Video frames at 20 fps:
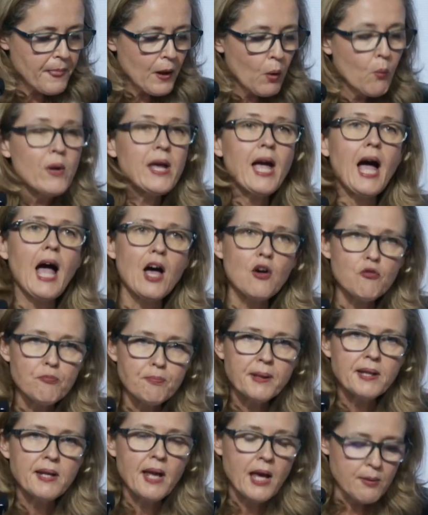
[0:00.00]
we have
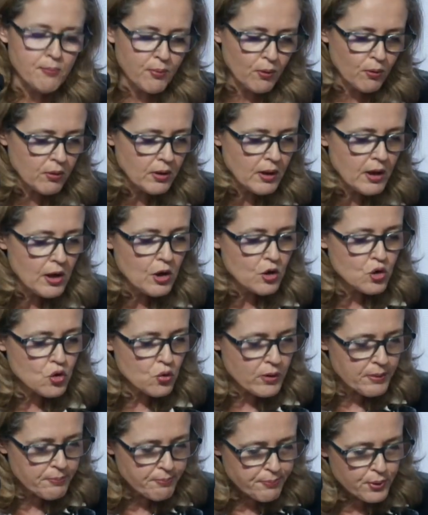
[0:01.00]
been able
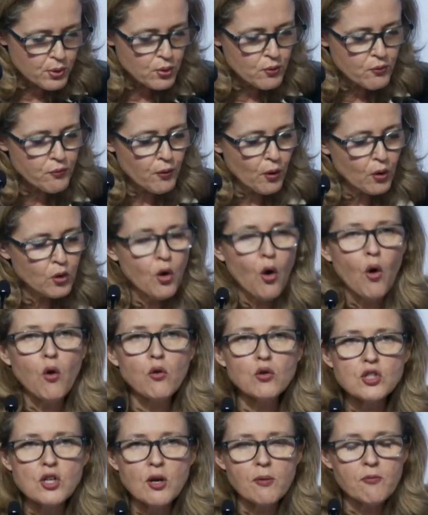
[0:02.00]
to improve
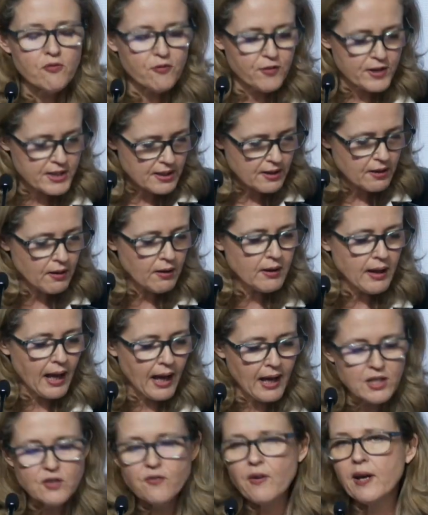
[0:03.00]
long-term fiscal
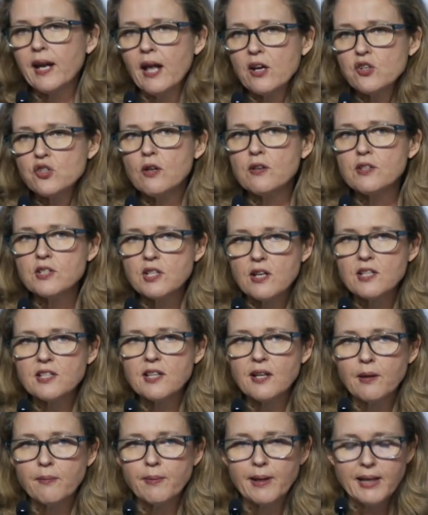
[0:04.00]
and financial
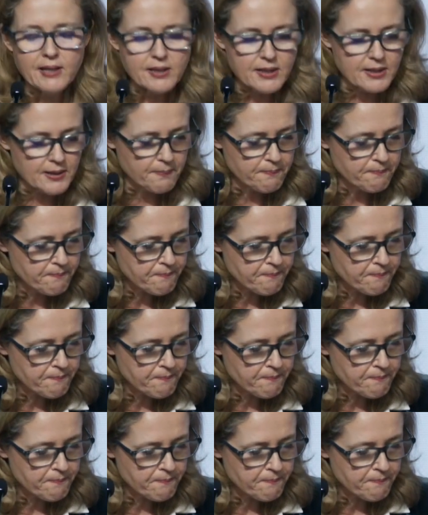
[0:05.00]
sustainability.